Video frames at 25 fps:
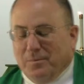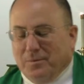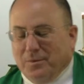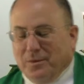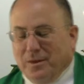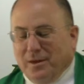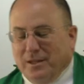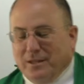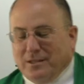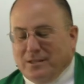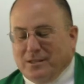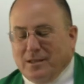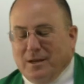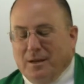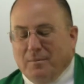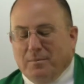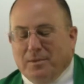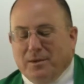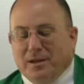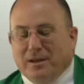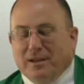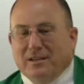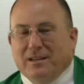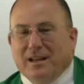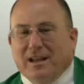It's
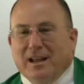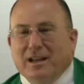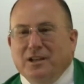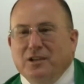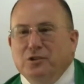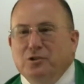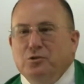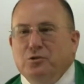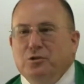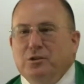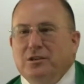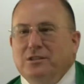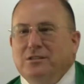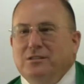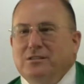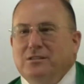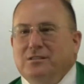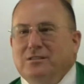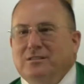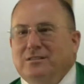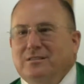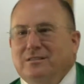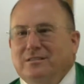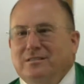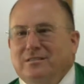something
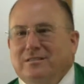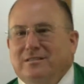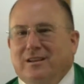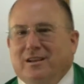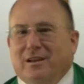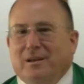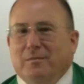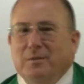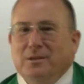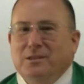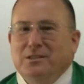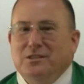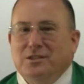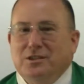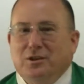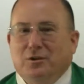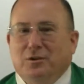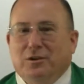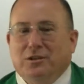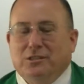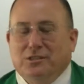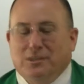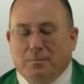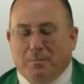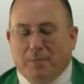dangerous and
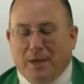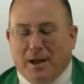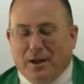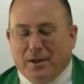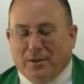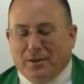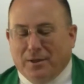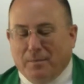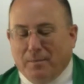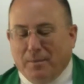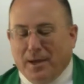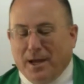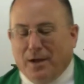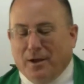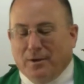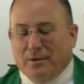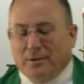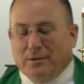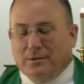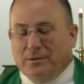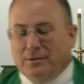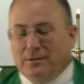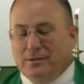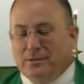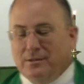mysterious about the
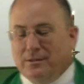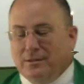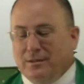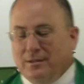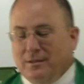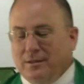mountains.